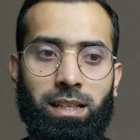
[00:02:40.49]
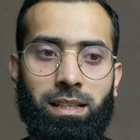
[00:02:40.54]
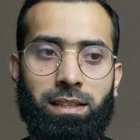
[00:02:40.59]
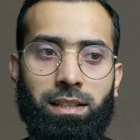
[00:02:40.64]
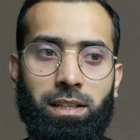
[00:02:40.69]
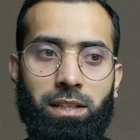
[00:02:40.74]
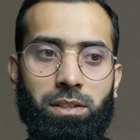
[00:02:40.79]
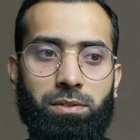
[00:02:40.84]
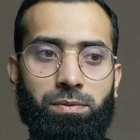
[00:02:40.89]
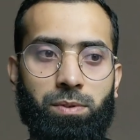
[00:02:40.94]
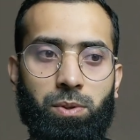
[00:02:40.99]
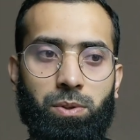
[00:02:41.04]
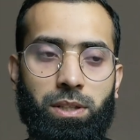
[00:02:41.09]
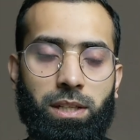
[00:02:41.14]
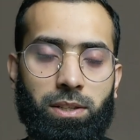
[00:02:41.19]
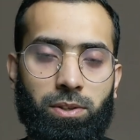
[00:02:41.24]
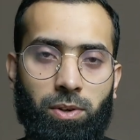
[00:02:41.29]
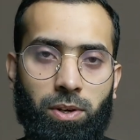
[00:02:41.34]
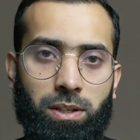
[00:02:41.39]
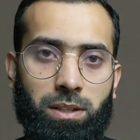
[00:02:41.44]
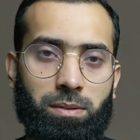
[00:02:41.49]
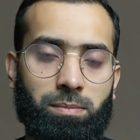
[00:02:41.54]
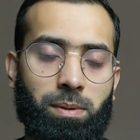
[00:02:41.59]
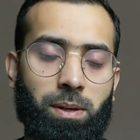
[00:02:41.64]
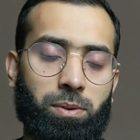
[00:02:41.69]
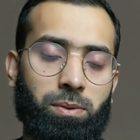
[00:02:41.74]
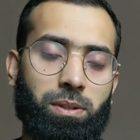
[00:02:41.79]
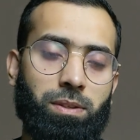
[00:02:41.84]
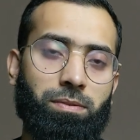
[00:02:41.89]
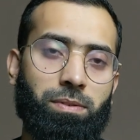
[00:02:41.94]
in the interview they talked
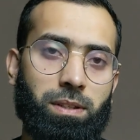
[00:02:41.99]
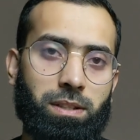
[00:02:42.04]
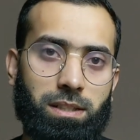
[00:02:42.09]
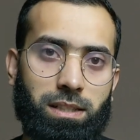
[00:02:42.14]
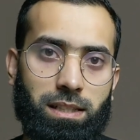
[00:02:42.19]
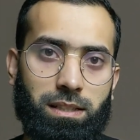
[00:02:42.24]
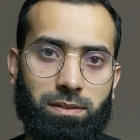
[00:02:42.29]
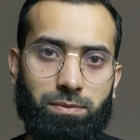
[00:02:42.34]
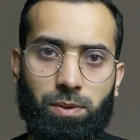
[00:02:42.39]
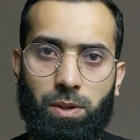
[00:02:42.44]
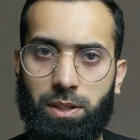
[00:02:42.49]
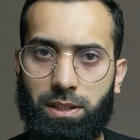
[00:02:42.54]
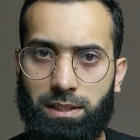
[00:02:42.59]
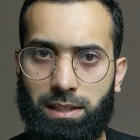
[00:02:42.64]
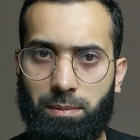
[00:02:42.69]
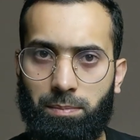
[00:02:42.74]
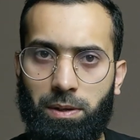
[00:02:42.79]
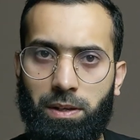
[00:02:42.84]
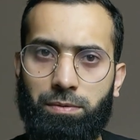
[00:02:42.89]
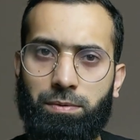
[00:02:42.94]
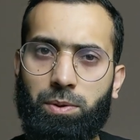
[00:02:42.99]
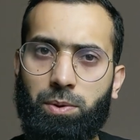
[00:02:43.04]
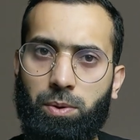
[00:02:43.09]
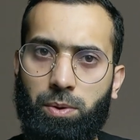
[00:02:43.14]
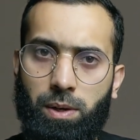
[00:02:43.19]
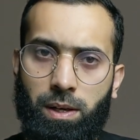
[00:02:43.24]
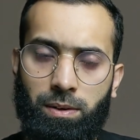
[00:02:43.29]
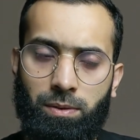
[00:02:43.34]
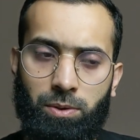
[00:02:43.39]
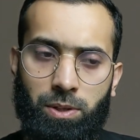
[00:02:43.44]
about different things. For example, if
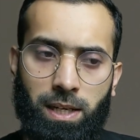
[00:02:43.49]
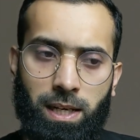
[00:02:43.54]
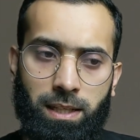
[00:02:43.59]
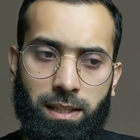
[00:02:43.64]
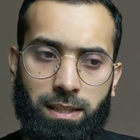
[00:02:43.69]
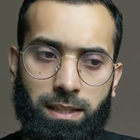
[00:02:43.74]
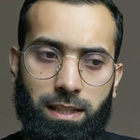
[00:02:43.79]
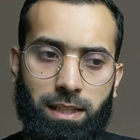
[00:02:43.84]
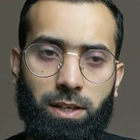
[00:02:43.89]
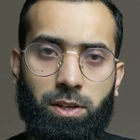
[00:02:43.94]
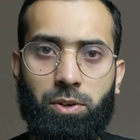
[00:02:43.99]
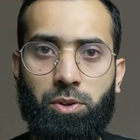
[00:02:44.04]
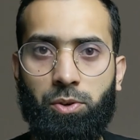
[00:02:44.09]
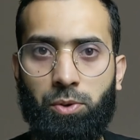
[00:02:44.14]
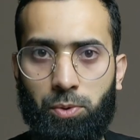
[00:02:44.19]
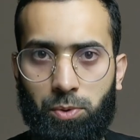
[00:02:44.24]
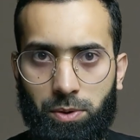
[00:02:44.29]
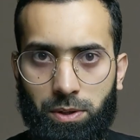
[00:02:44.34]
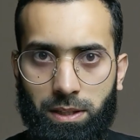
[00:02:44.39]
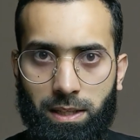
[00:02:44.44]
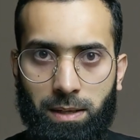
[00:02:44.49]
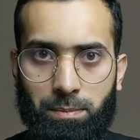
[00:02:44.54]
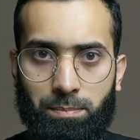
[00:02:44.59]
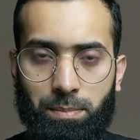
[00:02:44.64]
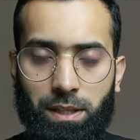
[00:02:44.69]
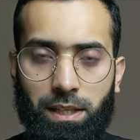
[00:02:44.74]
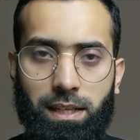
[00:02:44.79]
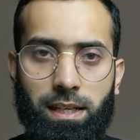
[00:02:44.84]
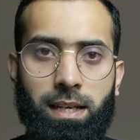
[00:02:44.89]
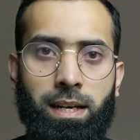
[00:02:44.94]
you are targeting a drone
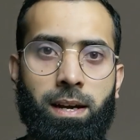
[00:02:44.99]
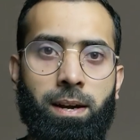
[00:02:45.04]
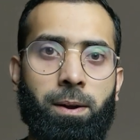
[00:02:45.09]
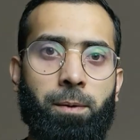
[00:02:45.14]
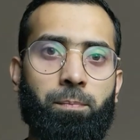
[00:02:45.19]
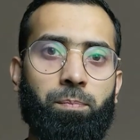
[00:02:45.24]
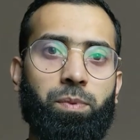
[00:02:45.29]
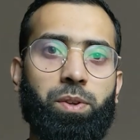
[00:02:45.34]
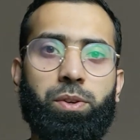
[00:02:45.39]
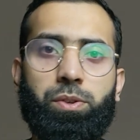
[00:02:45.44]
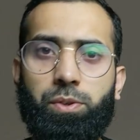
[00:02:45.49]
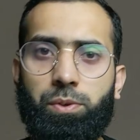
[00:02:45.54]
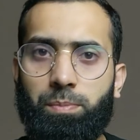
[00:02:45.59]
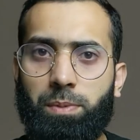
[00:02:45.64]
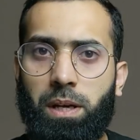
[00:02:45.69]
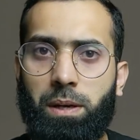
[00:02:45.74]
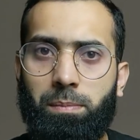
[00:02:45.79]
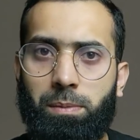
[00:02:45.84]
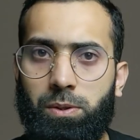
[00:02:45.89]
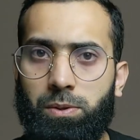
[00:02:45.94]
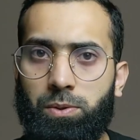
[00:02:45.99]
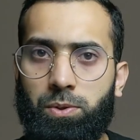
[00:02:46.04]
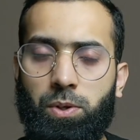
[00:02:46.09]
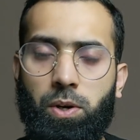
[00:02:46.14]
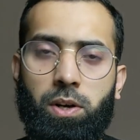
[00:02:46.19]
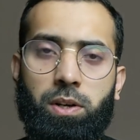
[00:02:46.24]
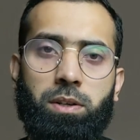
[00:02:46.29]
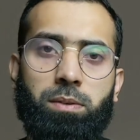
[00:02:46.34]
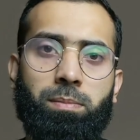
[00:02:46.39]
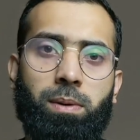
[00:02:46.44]
company, you should be able to
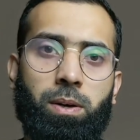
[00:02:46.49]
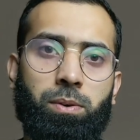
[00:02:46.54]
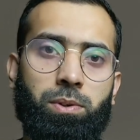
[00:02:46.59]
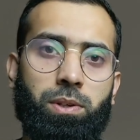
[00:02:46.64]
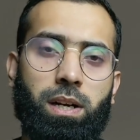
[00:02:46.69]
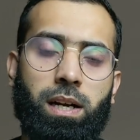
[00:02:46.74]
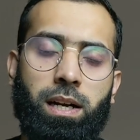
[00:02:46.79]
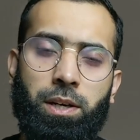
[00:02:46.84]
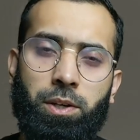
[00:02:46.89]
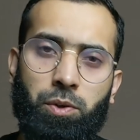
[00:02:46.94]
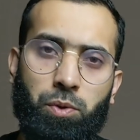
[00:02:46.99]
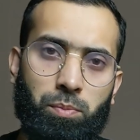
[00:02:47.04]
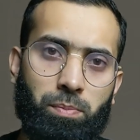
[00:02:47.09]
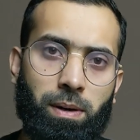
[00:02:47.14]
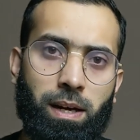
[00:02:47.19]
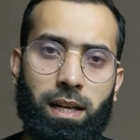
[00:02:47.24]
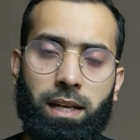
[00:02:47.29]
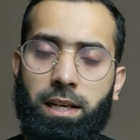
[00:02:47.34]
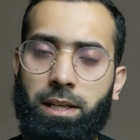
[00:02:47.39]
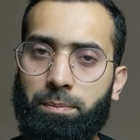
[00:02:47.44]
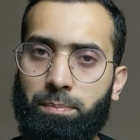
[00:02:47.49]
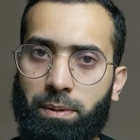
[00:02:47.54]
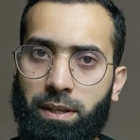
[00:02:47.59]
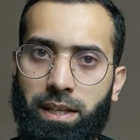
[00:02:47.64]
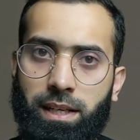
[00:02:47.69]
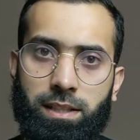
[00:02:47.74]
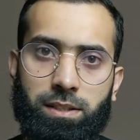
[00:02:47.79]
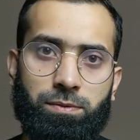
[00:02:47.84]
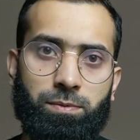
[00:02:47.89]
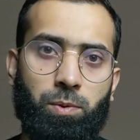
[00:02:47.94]
talk about R2 pilot,
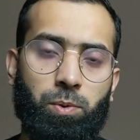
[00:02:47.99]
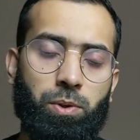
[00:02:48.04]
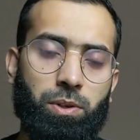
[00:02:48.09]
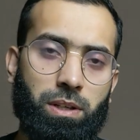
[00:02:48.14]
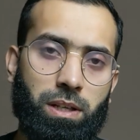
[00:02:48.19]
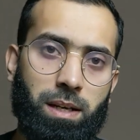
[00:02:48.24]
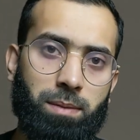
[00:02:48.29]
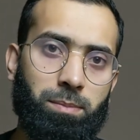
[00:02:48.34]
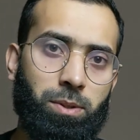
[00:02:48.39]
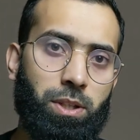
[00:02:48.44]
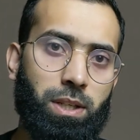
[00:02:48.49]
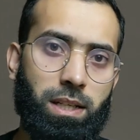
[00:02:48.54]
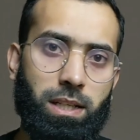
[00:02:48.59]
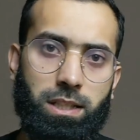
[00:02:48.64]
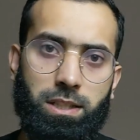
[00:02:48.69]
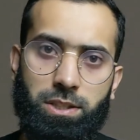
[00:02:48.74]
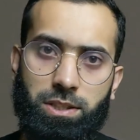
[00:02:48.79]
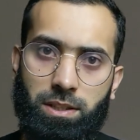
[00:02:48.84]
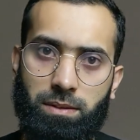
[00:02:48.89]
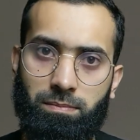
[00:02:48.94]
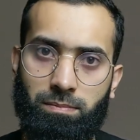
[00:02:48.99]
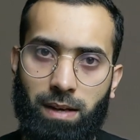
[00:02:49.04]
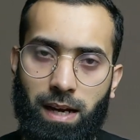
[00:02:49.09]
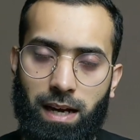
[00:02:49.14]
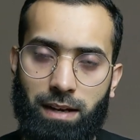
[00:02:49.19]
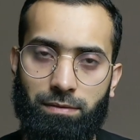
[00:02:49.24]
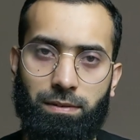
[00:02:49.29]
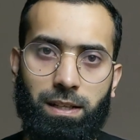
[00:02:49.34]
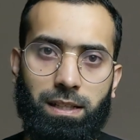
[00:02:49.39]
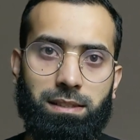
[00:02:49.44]
PX4, communication,
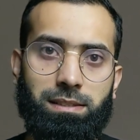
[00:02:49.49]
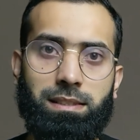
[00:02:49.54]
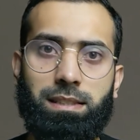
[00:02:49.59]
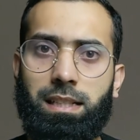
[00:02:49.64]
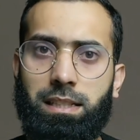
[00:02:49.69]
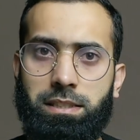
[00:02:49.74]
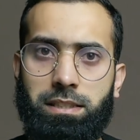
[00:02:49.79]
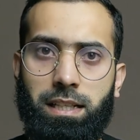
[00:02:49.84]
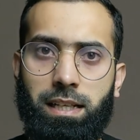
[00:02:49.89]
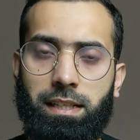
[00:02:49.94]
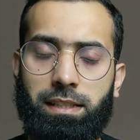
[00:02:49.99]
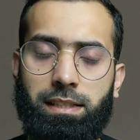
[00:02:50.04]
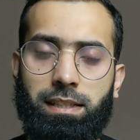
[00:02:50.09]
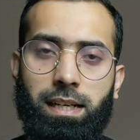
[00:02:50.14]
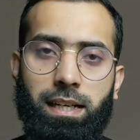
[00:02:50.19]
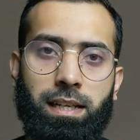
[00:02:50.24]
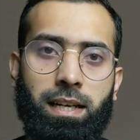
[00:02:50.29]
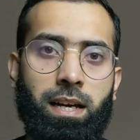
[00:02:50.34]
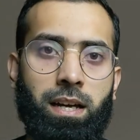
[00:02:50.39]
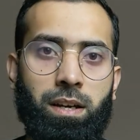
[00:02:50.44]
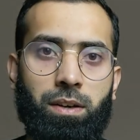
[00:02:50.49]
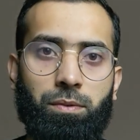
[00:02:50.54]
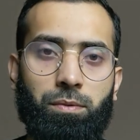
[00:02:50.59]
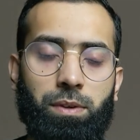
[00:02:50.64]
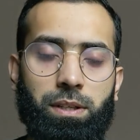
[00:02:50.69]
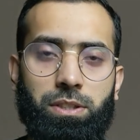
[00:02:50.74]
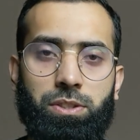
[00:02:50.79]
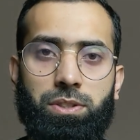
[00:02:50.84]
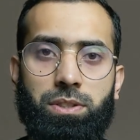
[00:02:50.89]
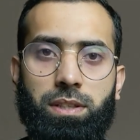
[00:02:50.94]
Mavlinks, things like that,
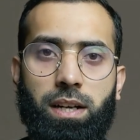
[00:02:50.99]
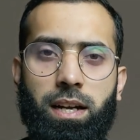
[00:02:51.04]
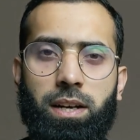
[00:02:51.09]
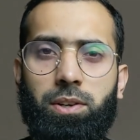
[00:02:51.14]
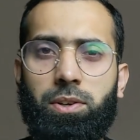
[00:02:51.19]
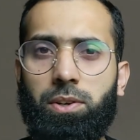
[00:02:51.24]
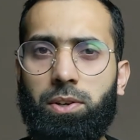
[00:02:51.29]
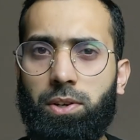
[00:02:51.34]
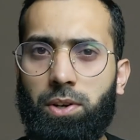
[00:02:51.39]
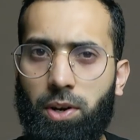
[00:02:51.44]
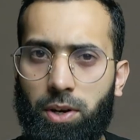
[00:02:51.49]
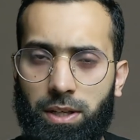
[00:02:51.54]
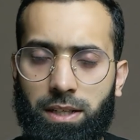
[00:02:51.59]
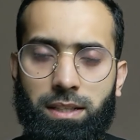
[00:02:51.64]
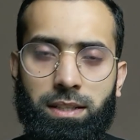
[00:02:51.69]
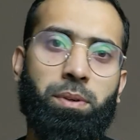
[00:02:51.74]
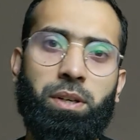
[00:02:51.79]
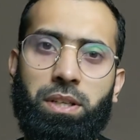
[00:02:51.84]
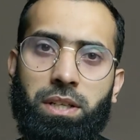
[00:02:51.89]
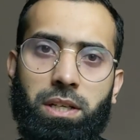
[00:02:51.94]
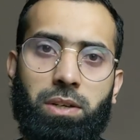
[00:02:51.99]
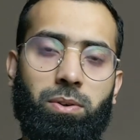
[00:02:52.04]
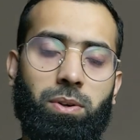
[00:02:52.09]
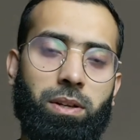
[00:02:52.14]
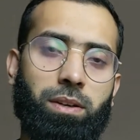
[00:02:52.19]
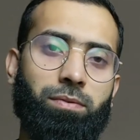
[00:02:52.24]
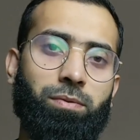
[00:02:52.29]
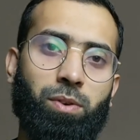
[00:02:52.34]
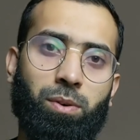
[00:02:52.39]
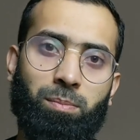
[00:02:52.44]
which are not
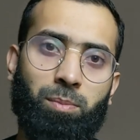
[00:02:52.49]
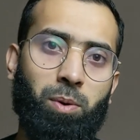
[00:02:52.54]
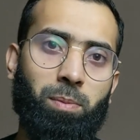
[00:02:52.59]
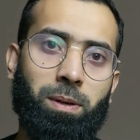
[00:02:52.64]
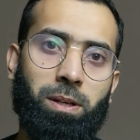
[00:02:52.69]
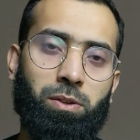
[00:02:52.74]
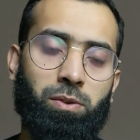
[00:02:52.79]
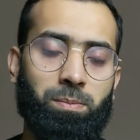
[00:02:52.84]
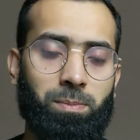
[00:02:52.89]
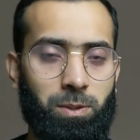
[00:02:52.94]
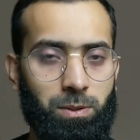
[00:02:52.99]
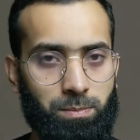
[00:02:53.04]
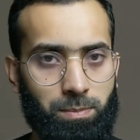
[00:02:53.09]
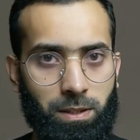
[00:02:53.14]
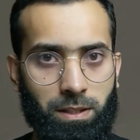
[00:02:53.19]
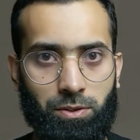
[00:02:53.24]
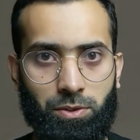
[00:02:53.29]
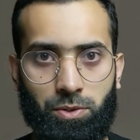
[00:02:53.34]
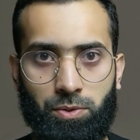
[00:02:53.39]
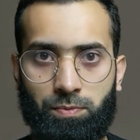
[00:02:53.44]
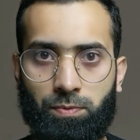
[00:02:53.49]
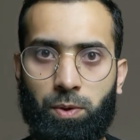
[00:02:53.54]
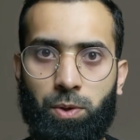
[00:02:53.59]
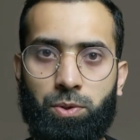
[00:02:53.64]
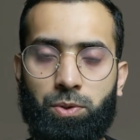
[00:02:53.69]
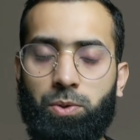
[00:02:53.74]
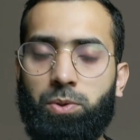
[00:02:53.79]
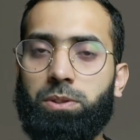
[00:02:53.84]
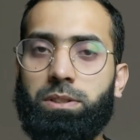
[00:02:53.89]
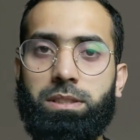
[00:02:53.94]
particular for mobile robots, but for
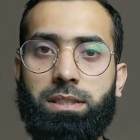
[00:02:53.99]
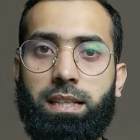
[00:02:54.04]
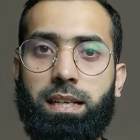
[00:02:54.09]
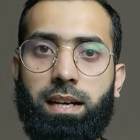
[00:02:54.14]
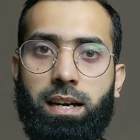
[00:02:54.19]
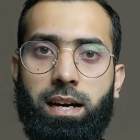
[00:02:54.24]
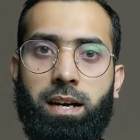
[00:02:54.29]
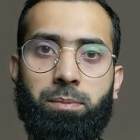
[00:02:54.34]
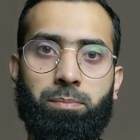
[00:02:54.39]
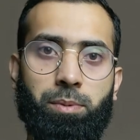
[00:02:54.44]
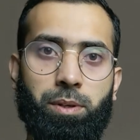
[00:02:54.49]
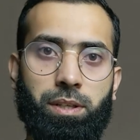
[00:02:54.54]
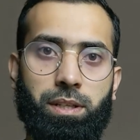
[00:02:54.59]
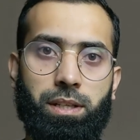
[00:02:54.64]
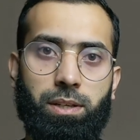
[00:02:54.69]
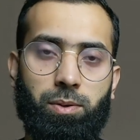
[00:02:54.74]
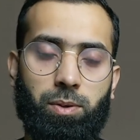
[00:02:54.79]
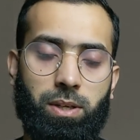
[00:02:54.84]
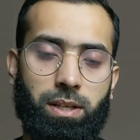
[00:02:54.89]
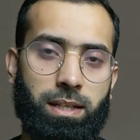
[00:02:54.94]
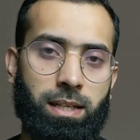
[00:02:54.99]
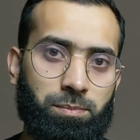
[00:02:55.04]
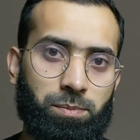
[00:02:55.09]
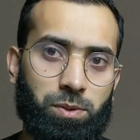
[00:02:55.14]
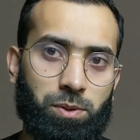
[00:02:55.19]
drones they are particular.